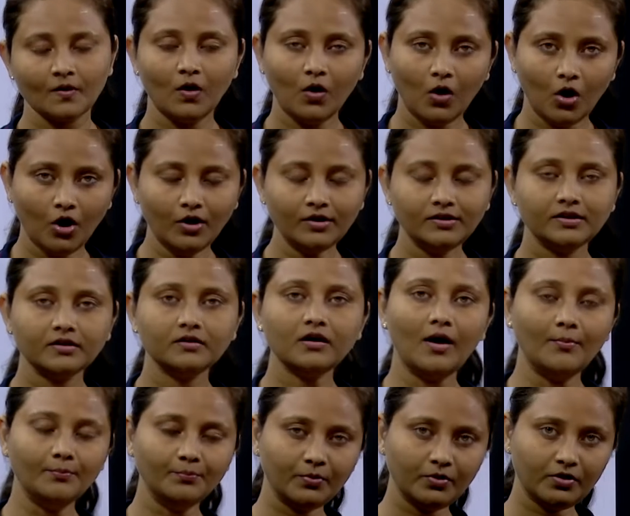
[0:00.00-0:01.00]
or the
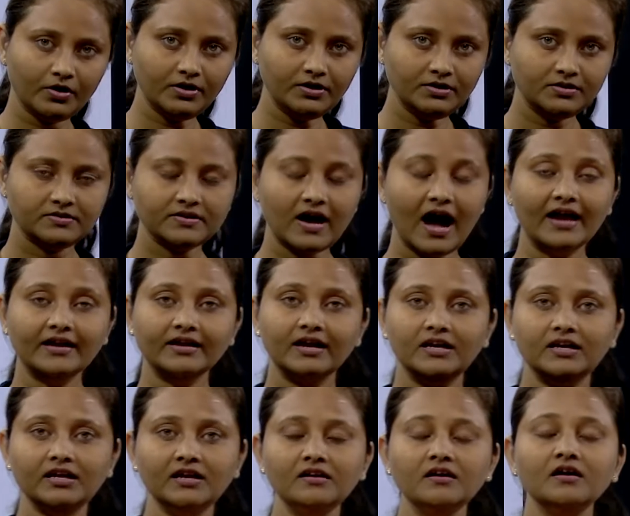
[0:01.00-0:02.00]
components are
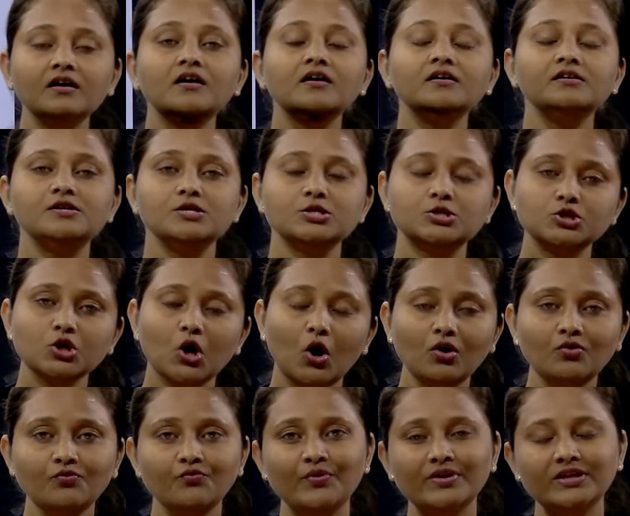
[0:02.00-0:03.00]
getting
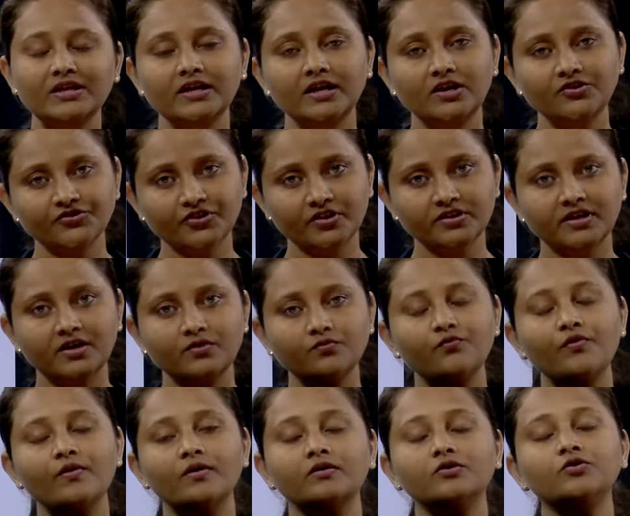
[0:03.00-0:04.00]
dissolved with each
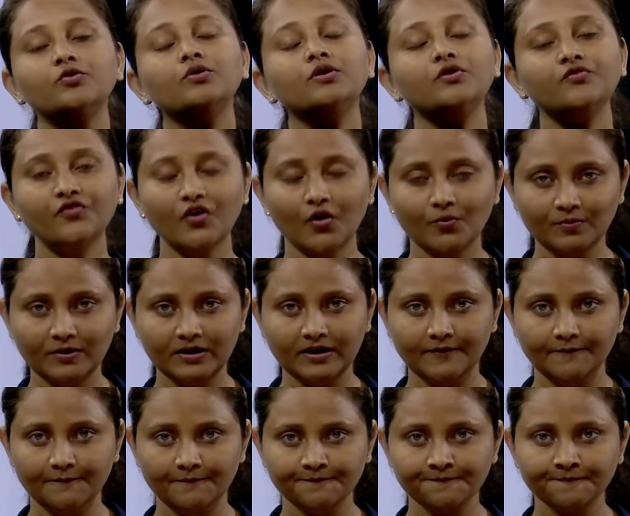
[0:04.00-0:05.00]
other
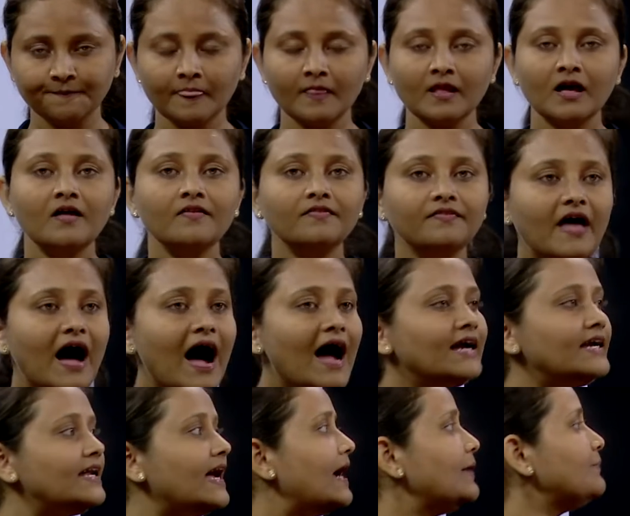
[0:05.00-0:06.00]
uniformly.
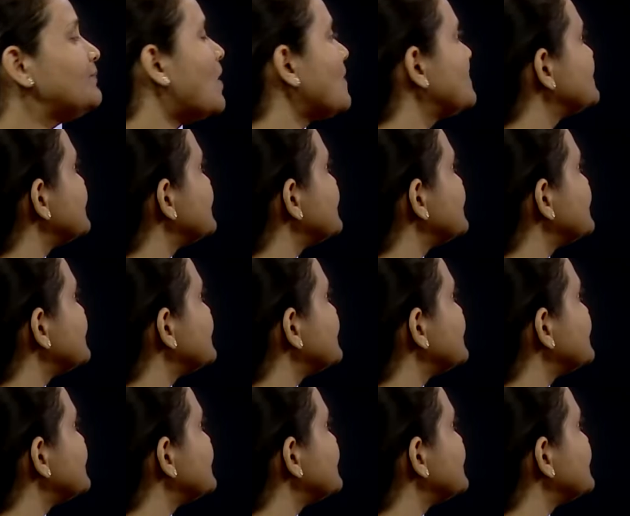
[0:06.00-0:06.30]
That type of